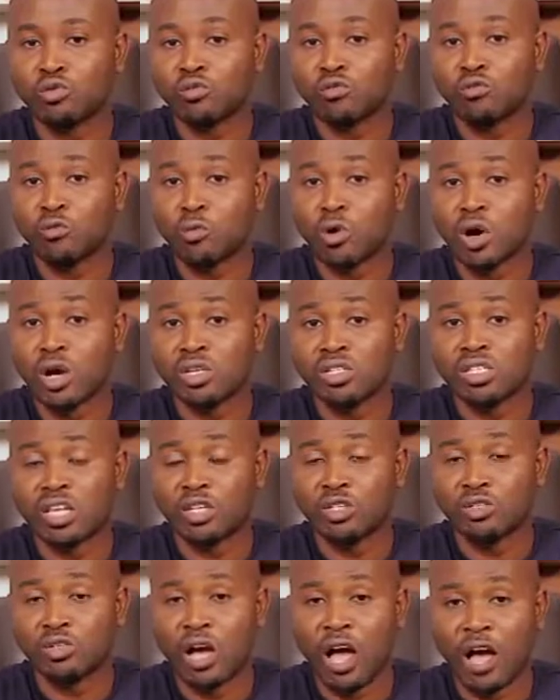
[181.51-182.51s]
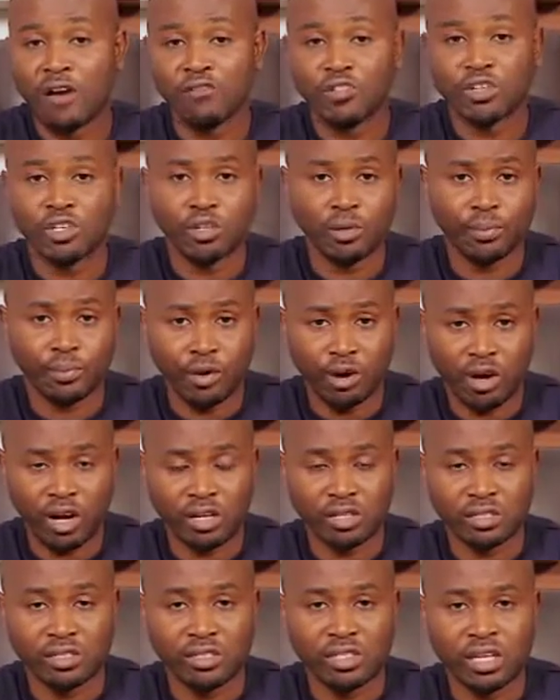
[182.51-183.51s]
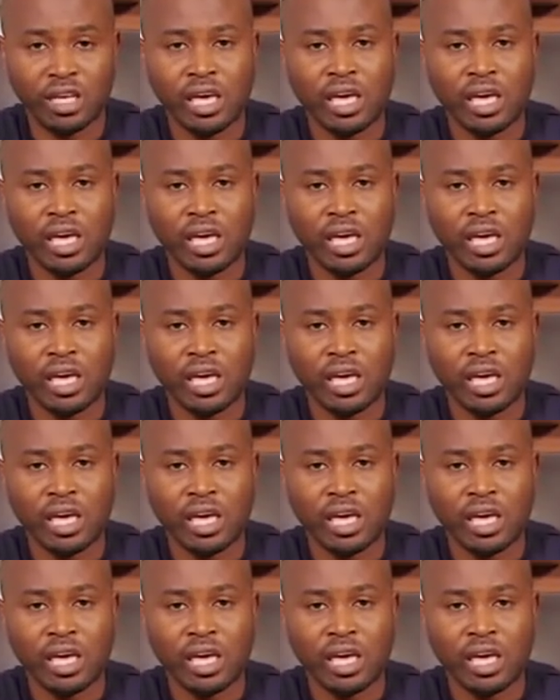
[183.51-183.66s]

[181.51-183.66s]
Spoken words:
words that you have in your pocket.